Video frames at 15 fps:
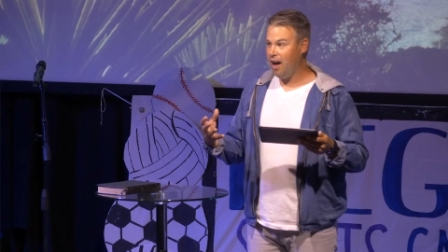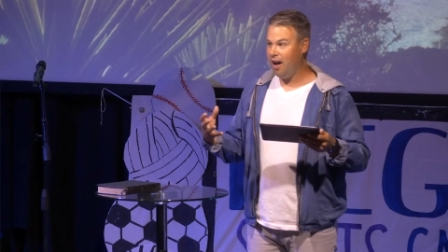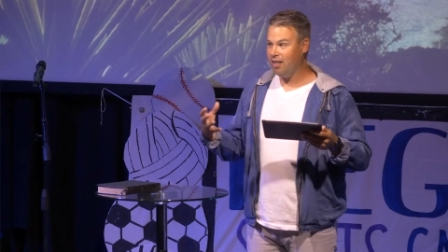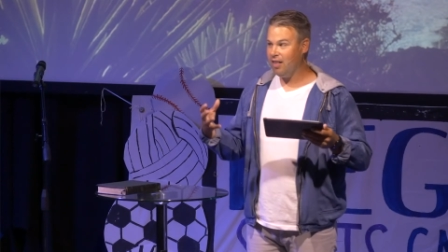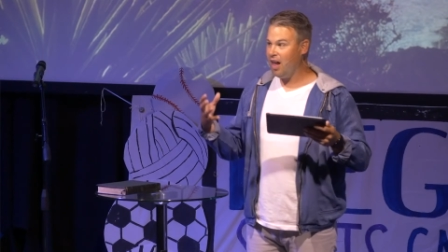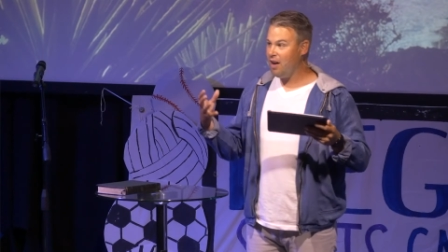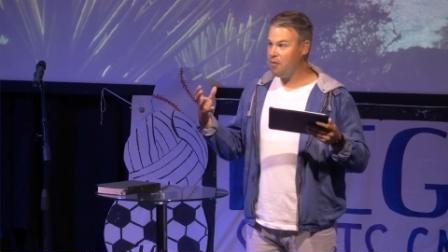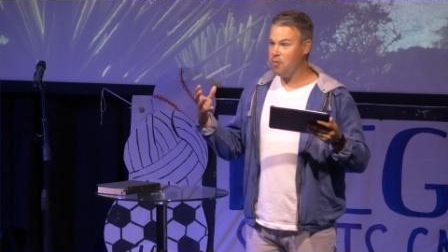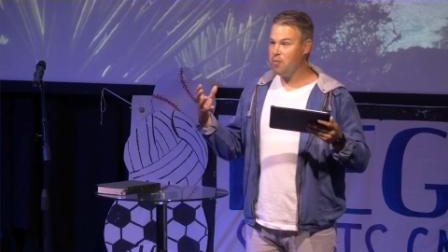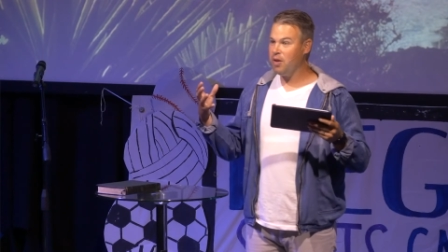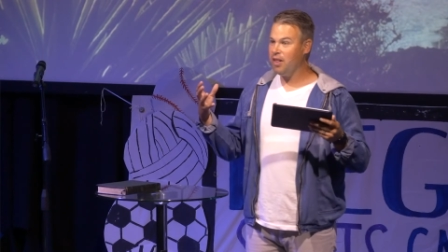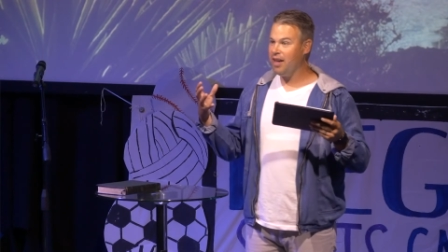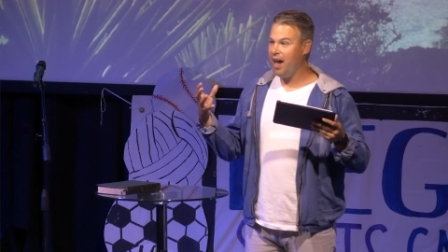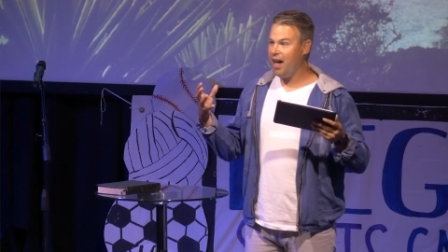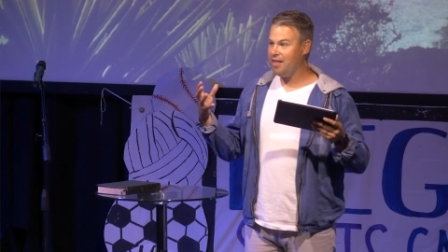lot of it
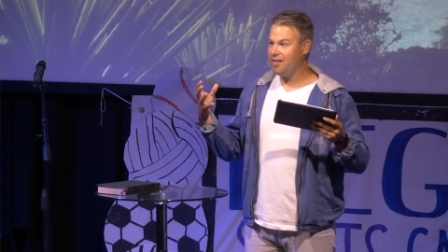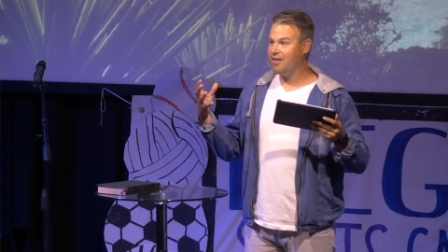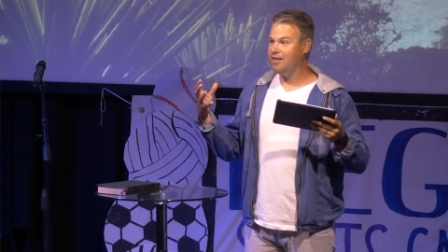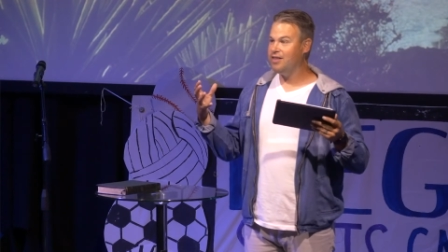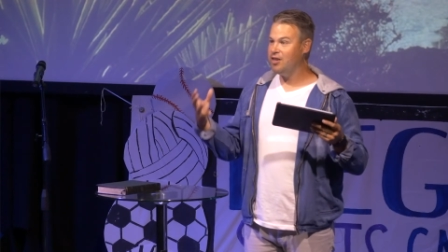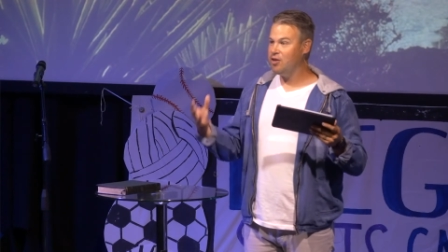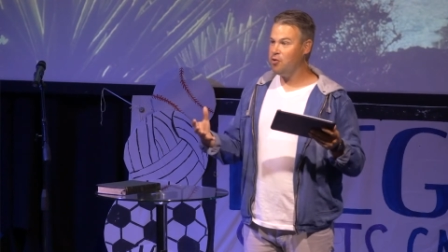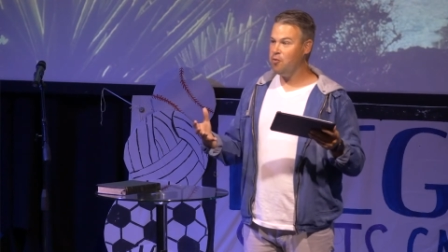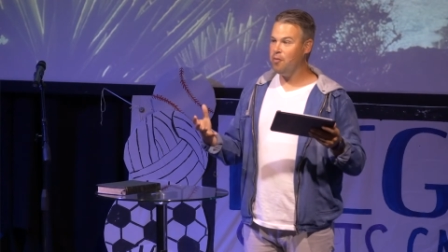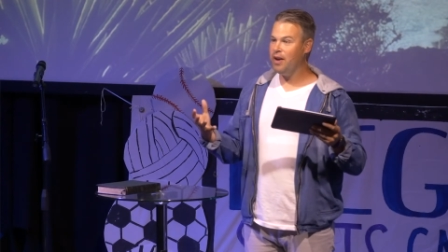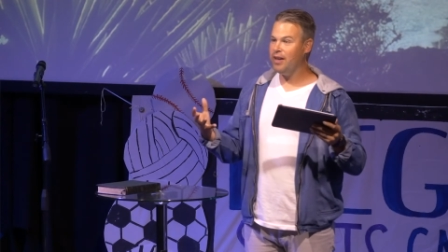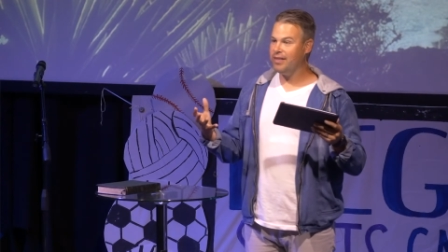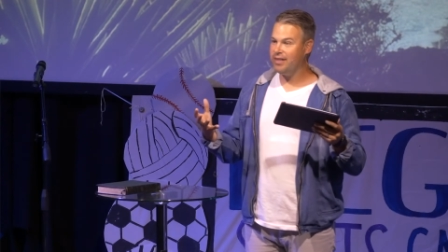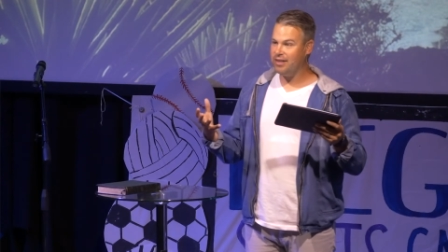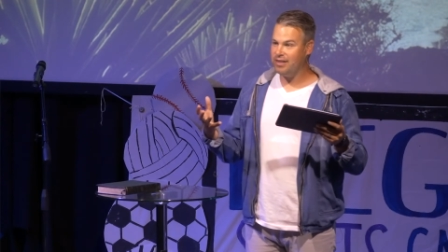really has to do
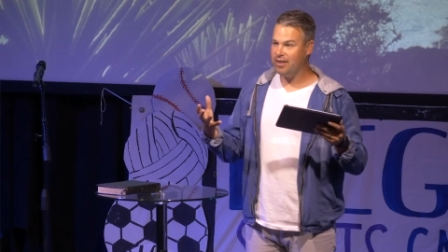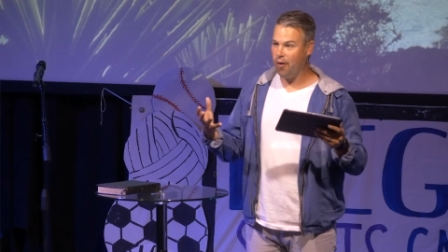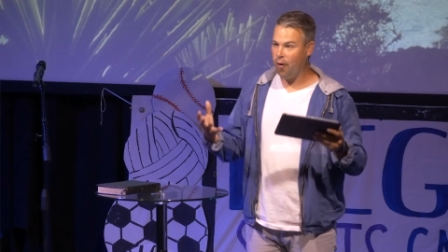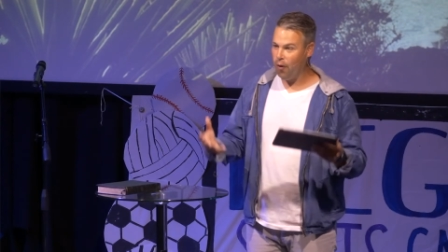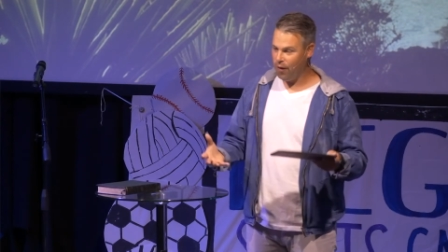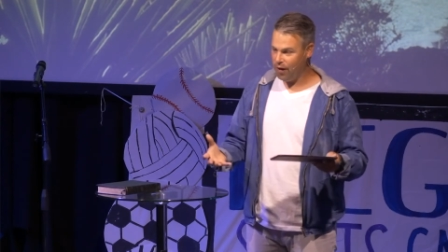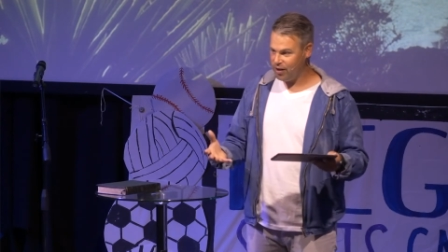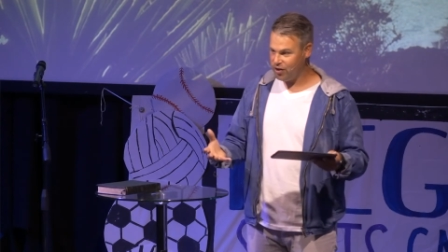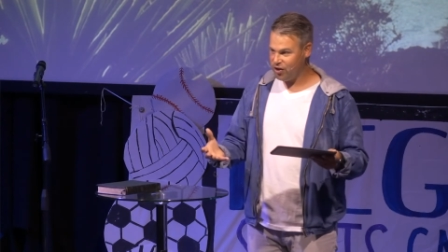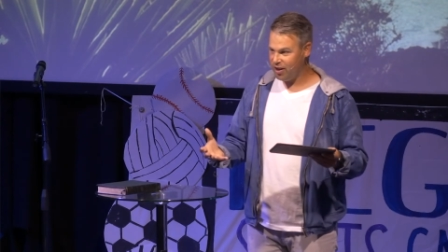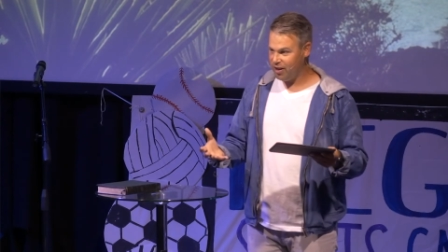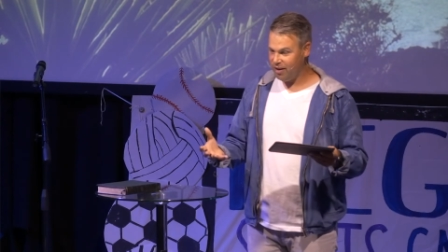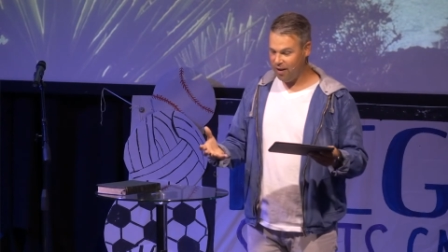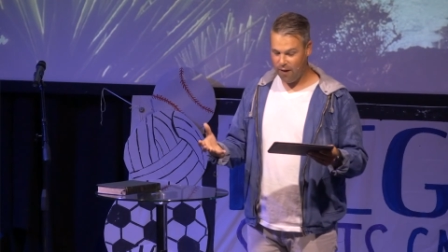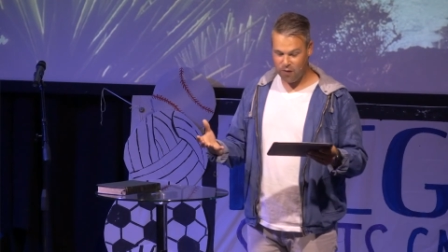with the
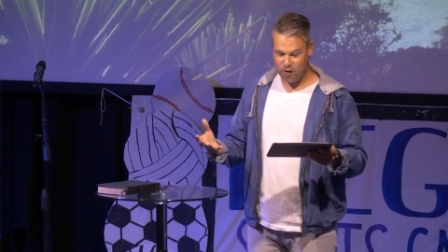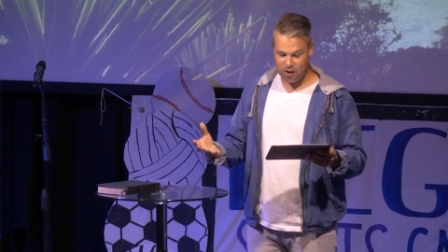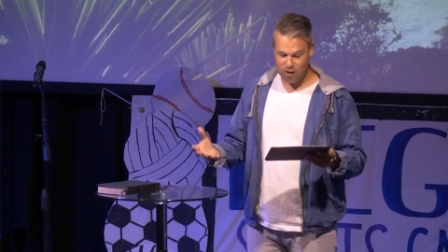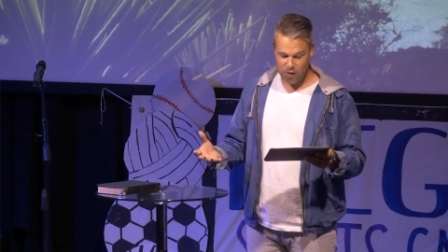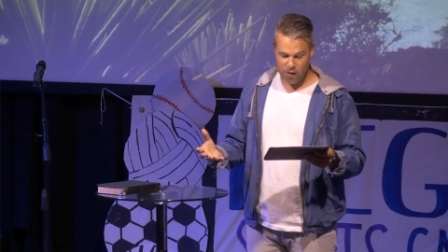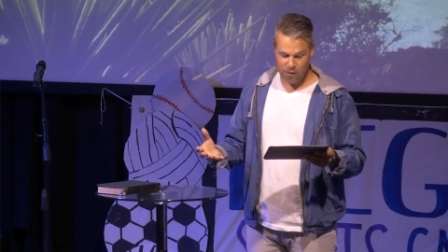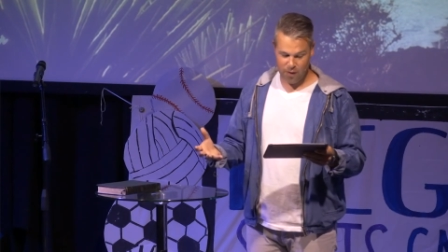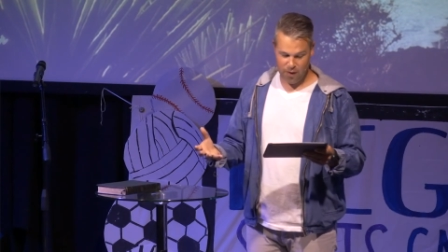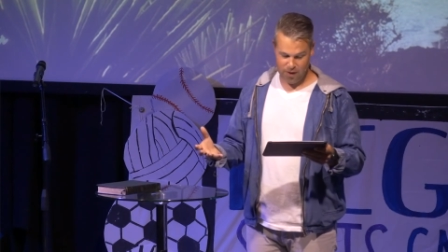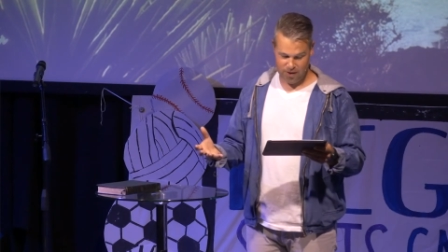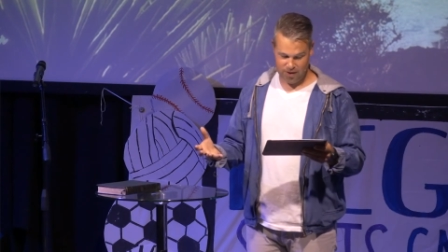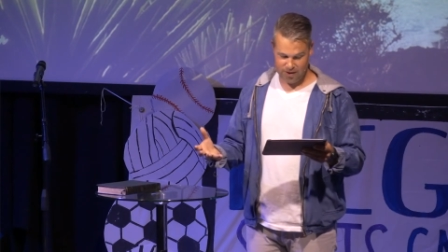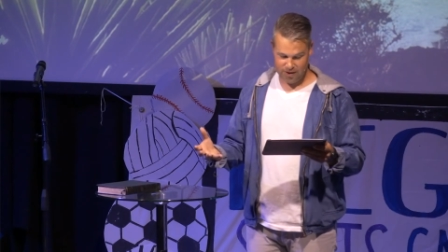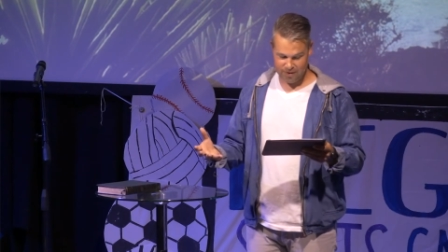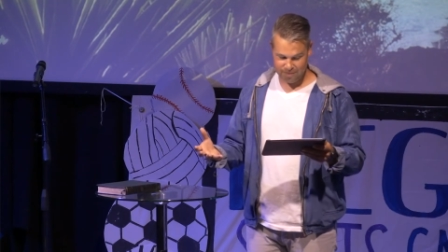origin of the
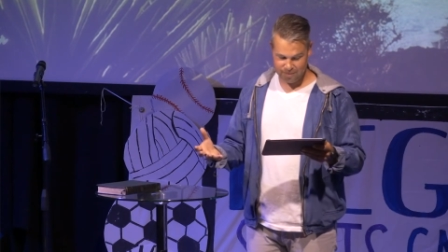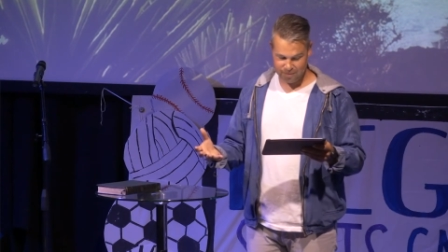universe.